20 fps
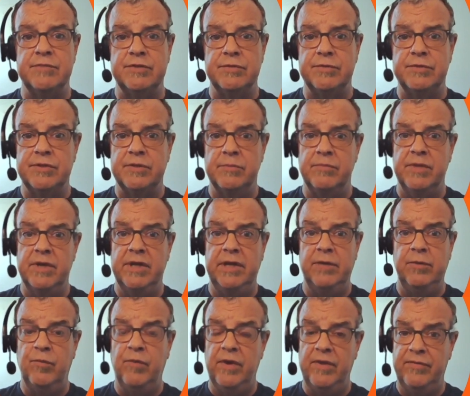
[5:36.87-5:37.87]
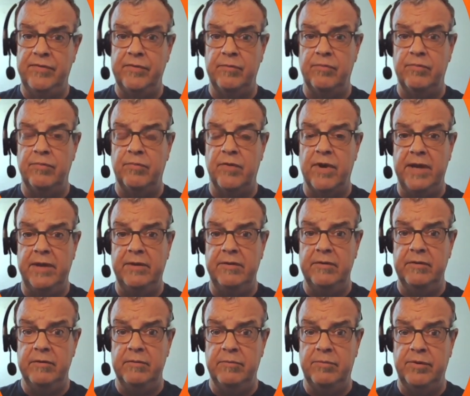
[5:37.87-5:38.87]
So somebody with the right
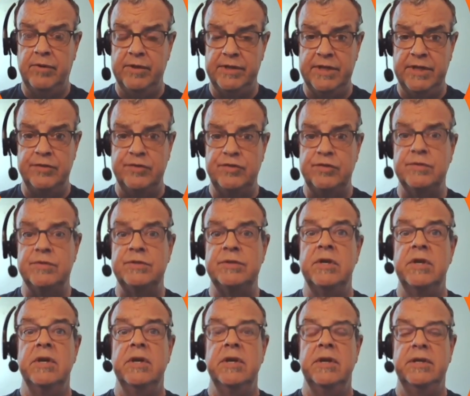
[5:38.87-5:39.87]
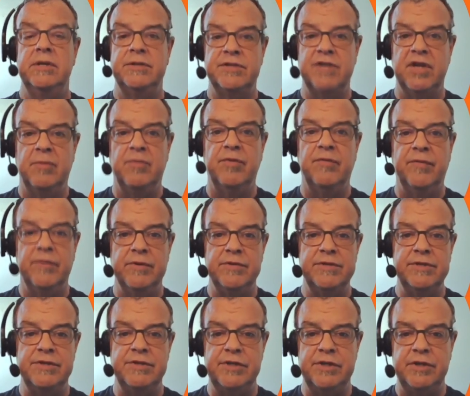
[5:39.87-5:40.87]
credentials can set up reverse
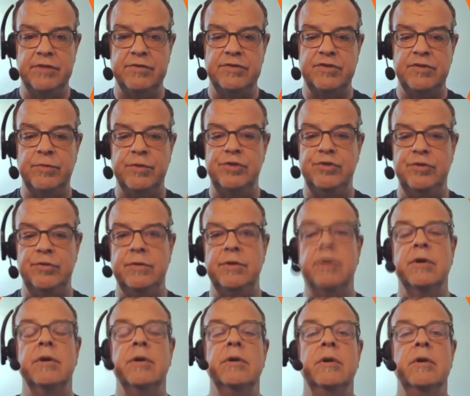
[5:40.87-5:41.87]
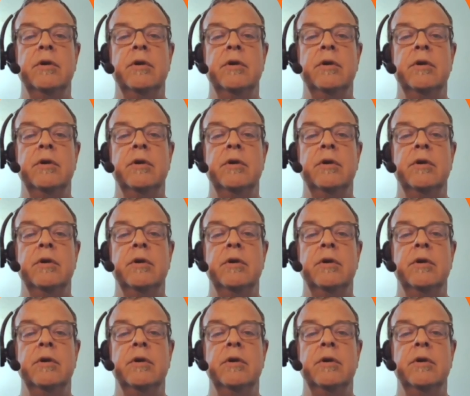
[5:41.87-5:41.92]
engineer so a junior